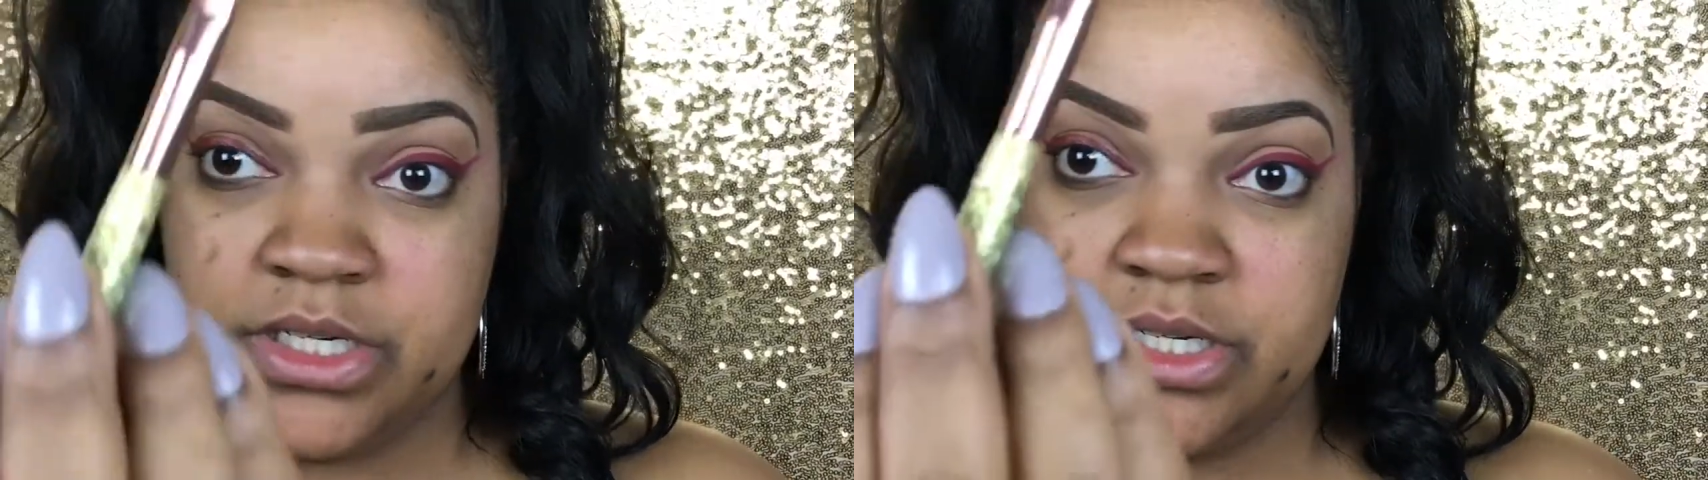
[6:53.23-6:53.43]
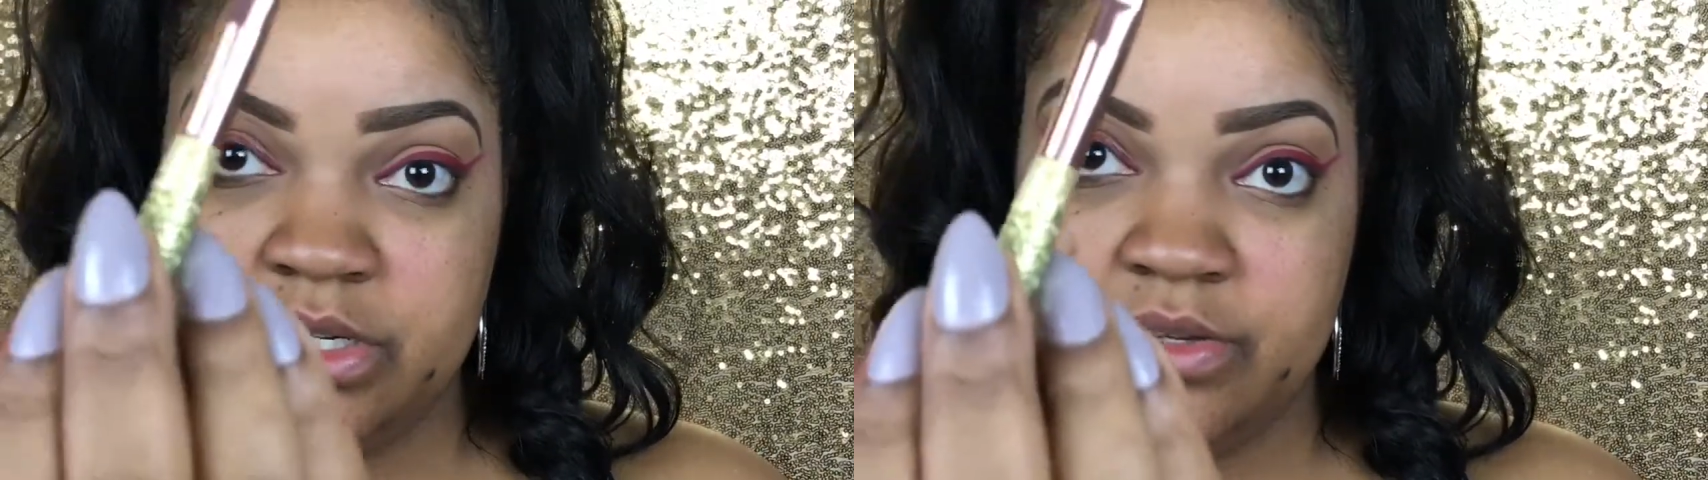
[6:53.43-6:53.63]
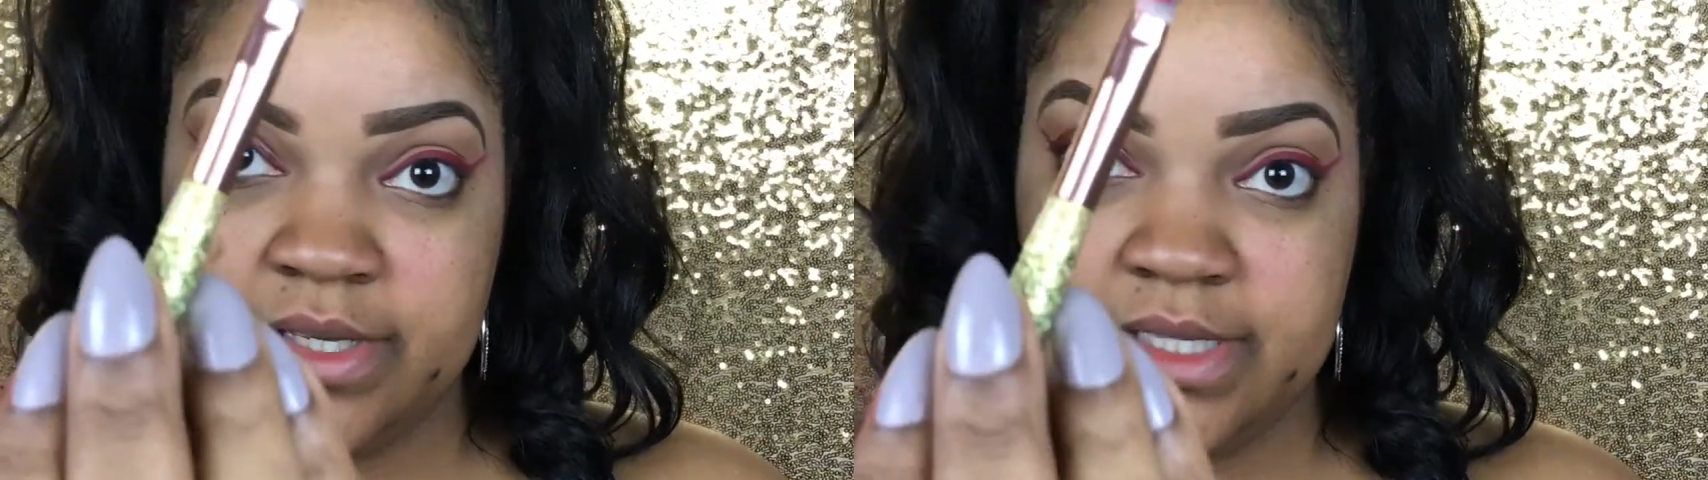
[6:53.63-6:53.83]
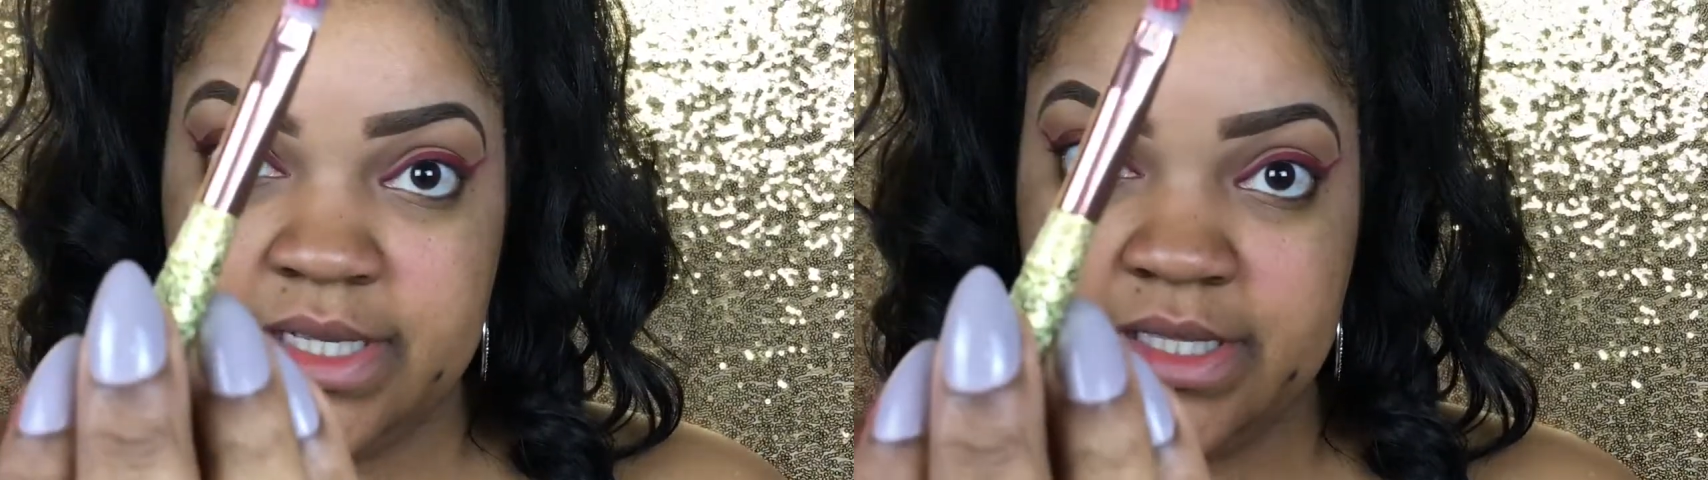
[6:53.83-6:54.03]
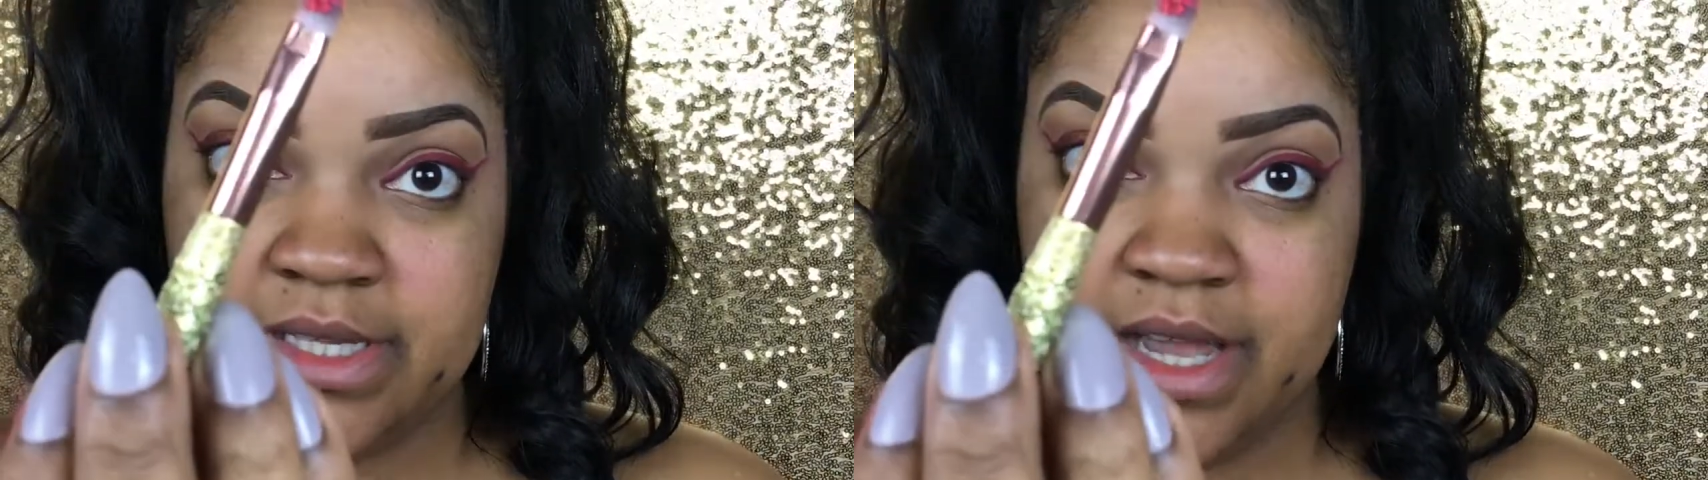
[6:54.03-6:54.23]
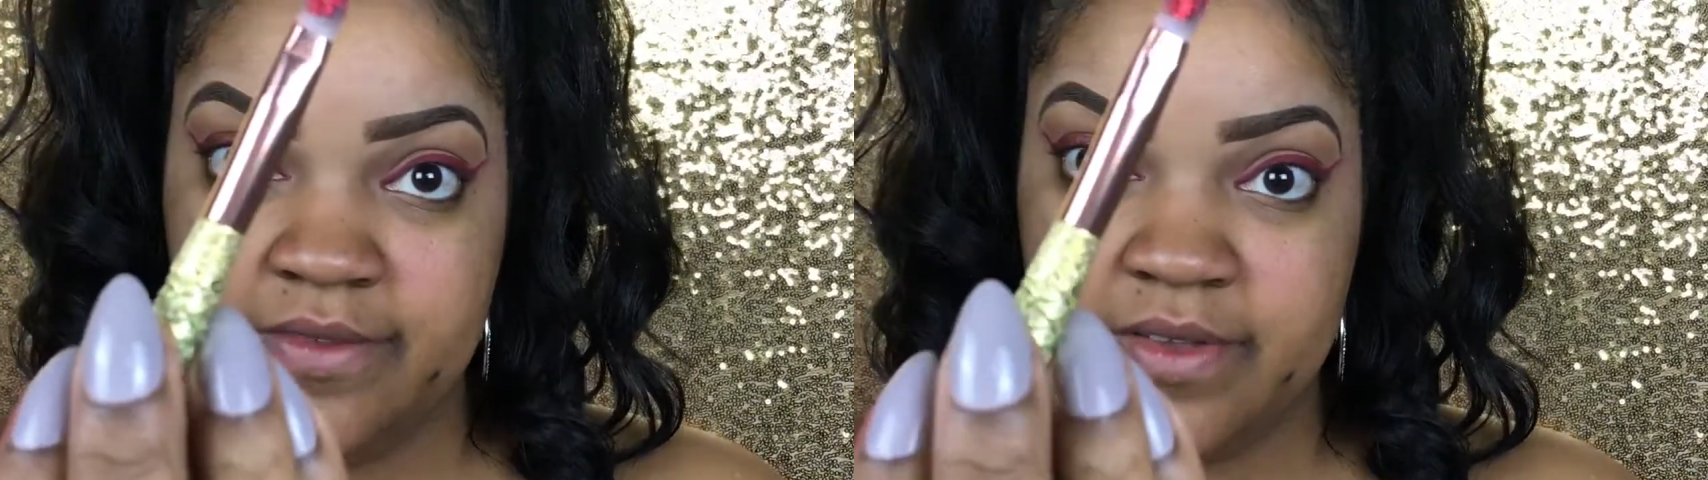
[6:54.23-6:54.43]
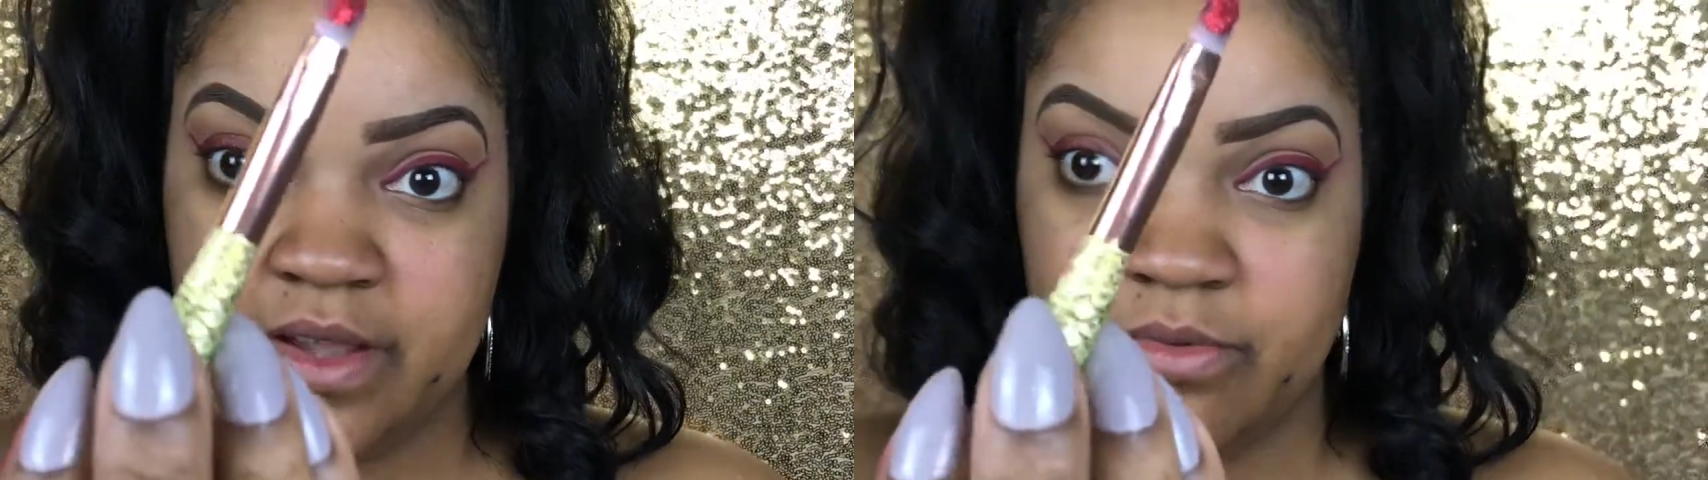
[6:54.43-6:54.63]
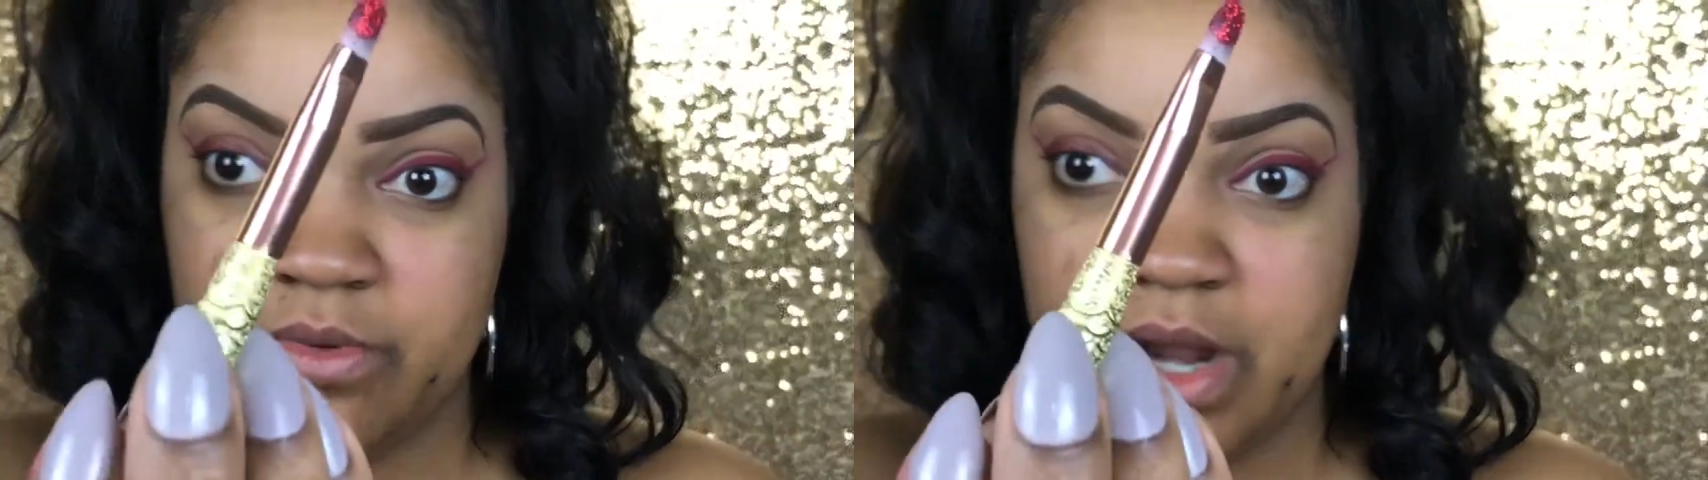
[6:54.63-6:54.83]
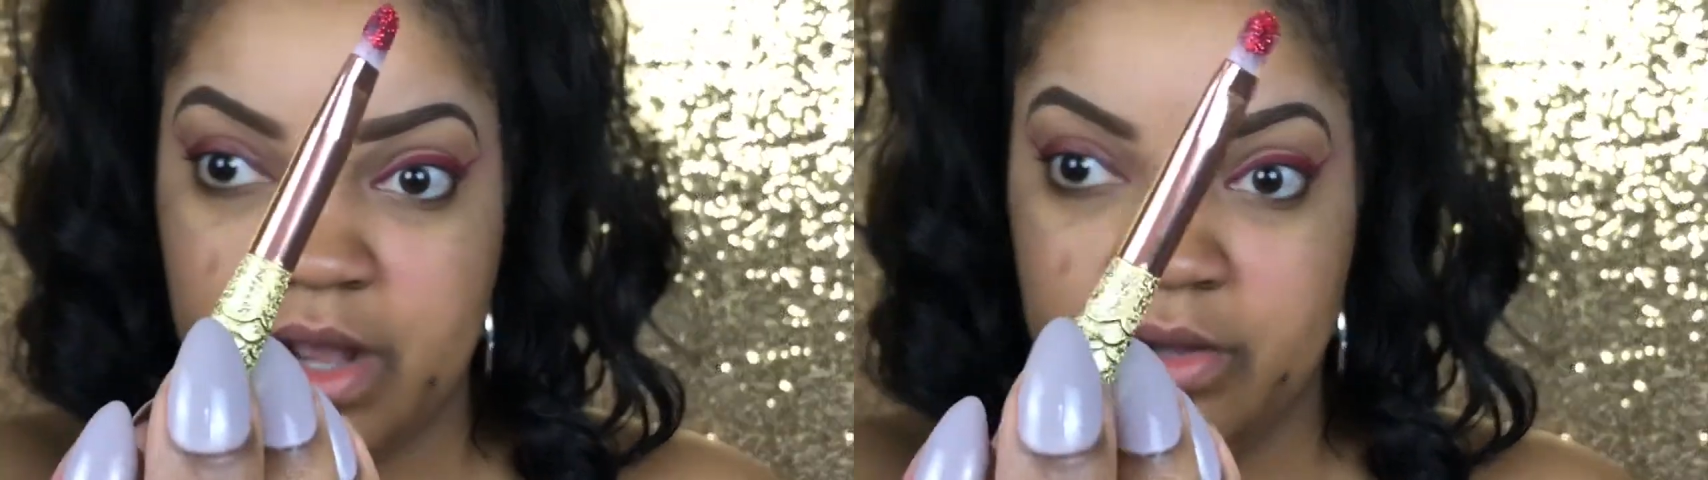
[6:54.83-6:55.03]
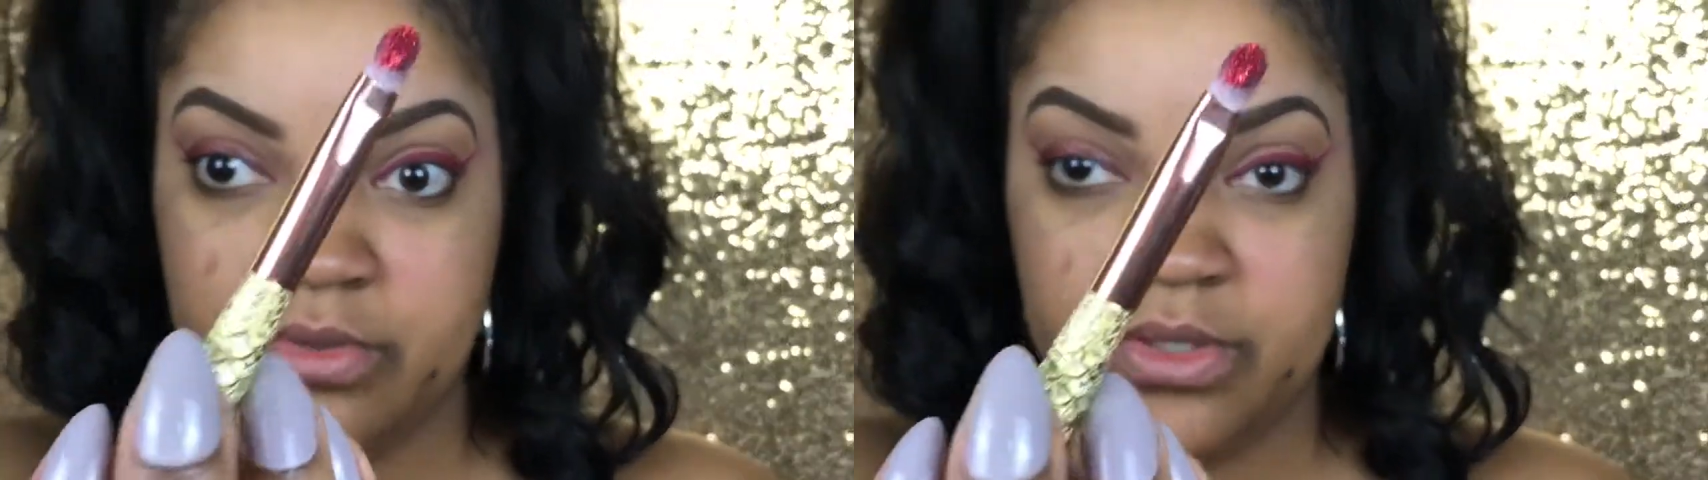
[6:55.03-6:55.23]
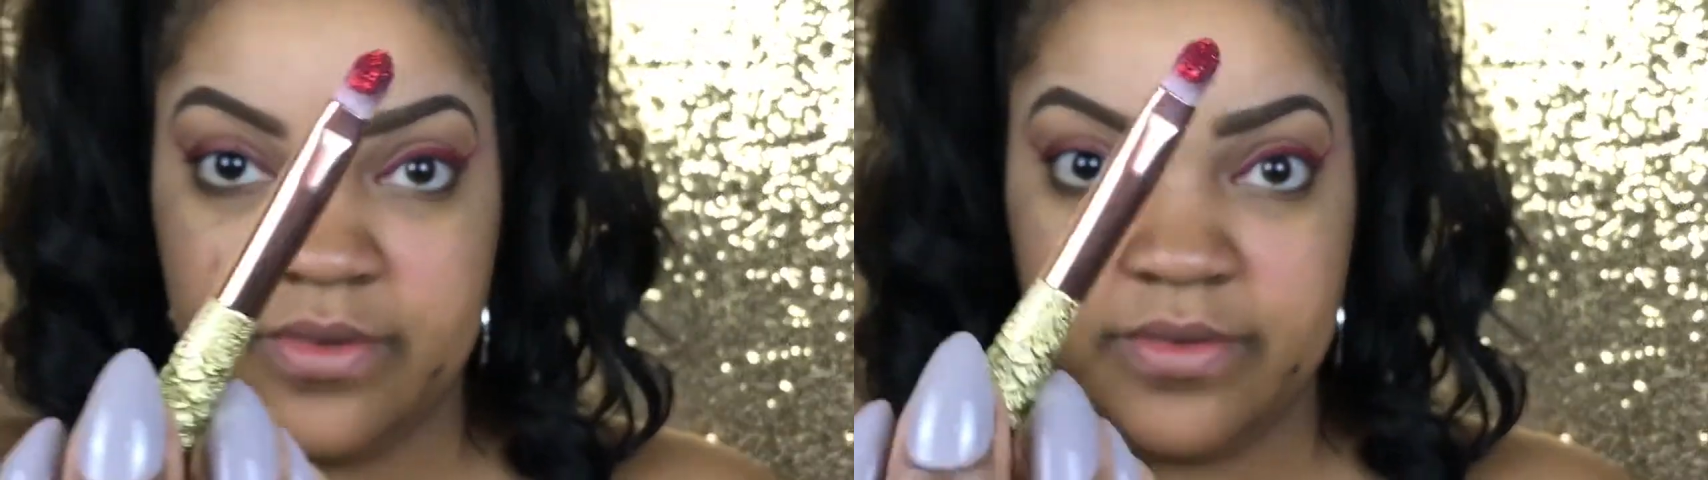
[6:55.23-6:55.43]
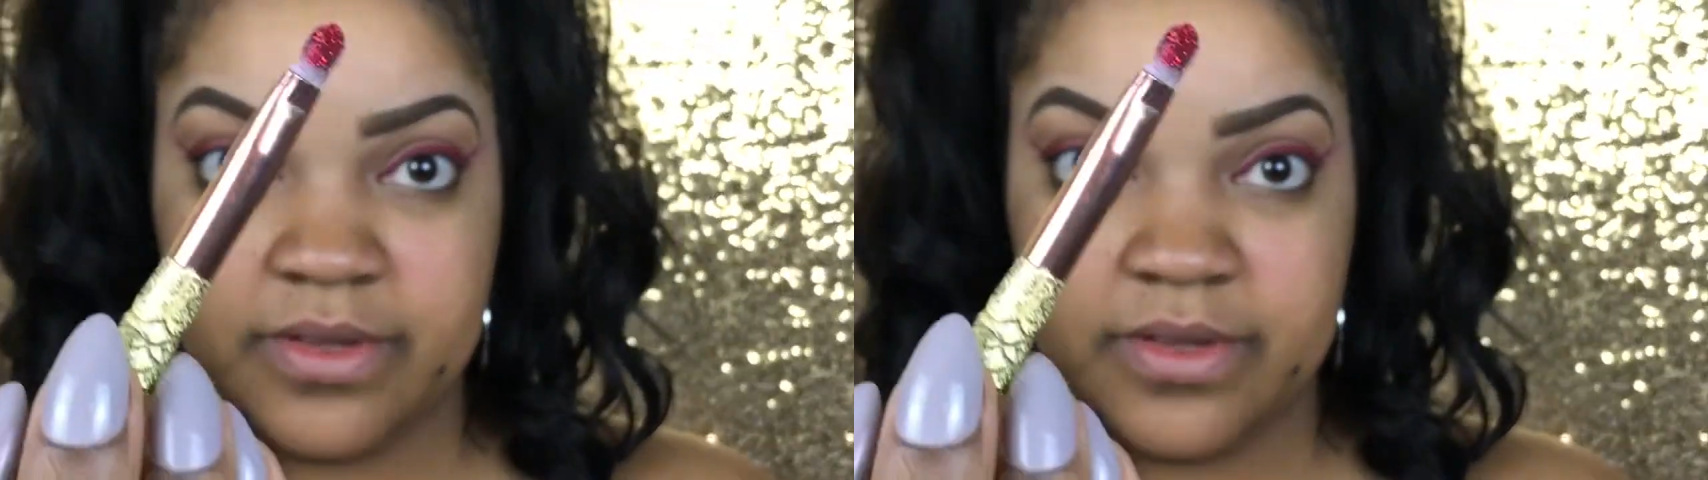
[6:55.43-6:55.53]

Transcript: and you can see it's kind of like a round,